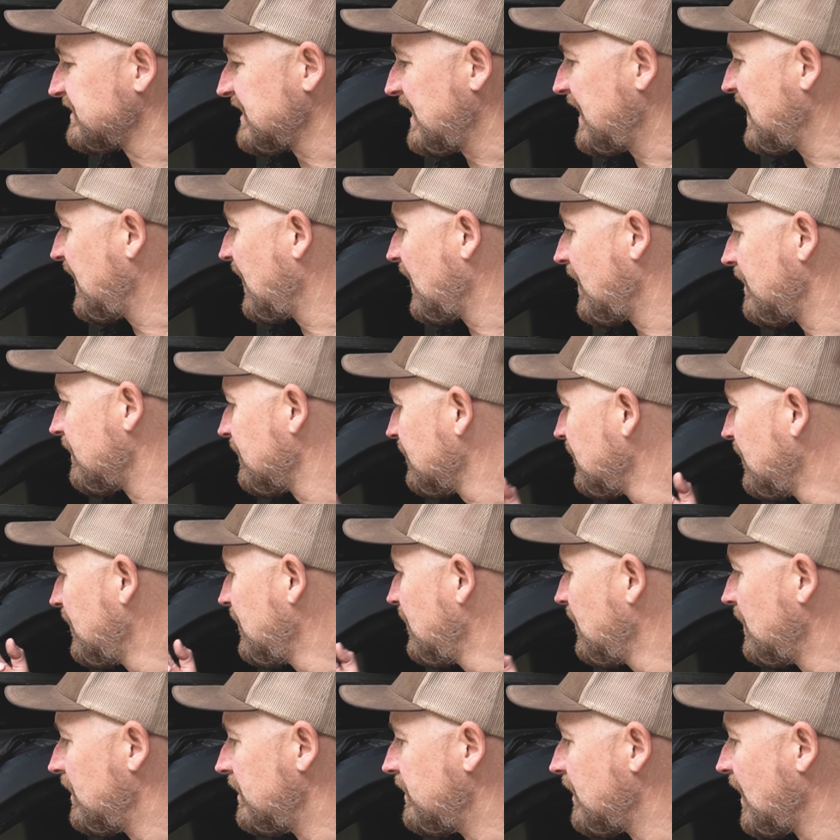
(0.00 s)
and
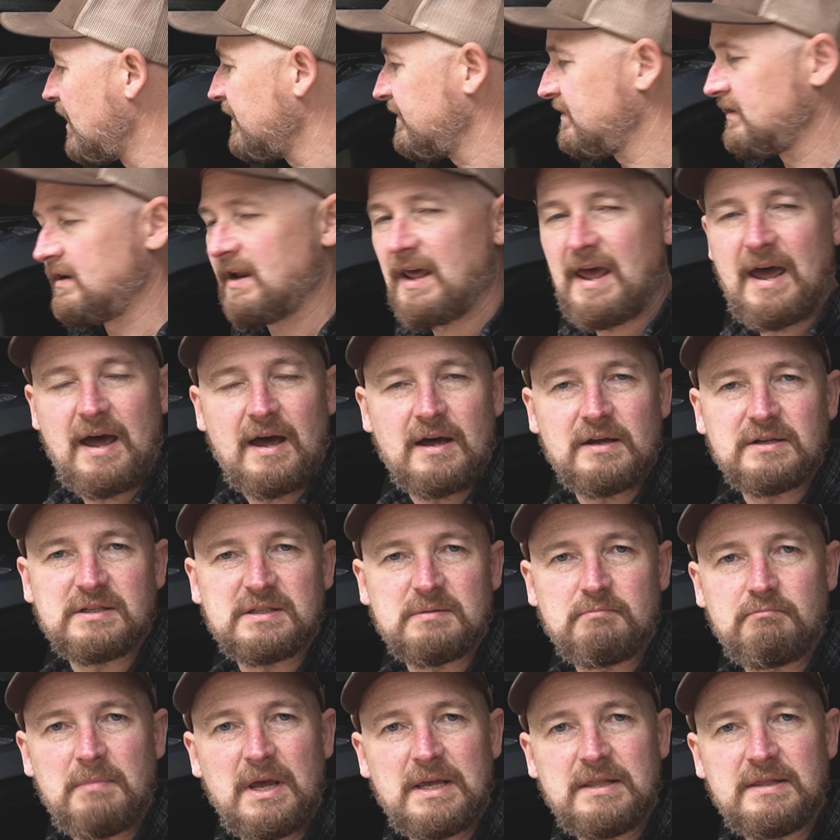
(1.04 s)
nothing has
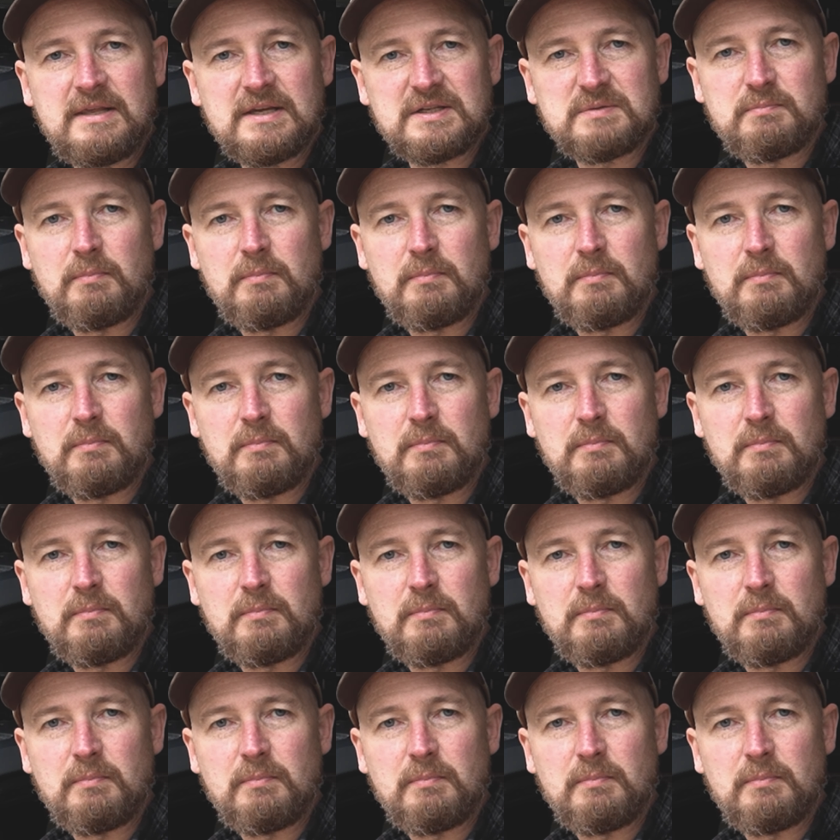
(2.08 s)
made this